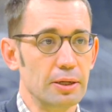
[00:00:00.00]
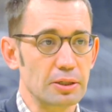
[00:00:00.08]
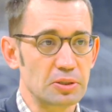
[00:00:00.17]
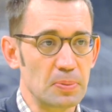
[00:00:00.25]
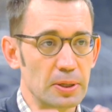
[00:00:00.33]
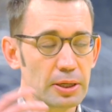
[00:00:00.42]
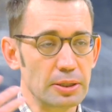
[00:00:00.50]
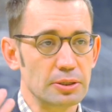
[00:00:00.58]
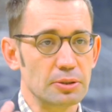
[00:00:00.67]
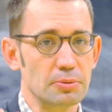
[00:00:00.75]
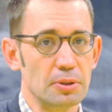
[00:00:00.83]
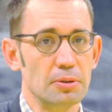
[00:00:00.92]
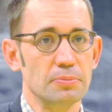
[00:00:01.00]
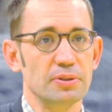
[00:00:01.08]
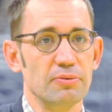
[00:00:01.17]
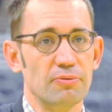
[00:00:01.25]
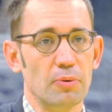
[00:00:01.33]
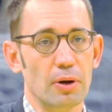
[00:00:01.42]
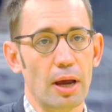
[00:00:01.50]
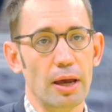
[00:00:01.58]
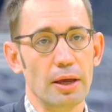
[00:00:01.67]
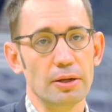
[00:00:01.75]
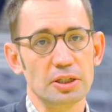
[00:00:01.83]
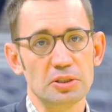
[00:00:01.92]
experience in terms of what I
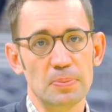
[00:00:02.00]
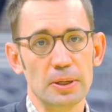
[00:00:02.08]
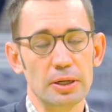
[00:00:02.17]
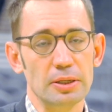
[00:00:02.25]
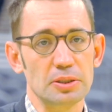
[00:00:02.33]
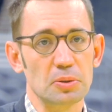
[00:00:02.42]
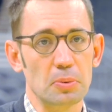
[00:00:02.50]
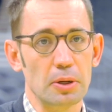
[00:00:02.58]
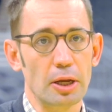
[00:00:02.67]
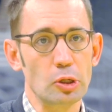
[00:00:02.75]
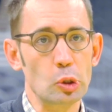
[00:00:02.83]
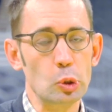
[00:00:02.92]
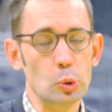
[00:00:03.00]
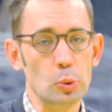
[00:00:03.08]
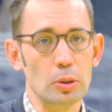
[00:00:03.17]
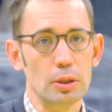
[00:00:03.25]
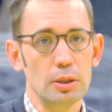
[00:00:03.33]
had experienced and what I knew,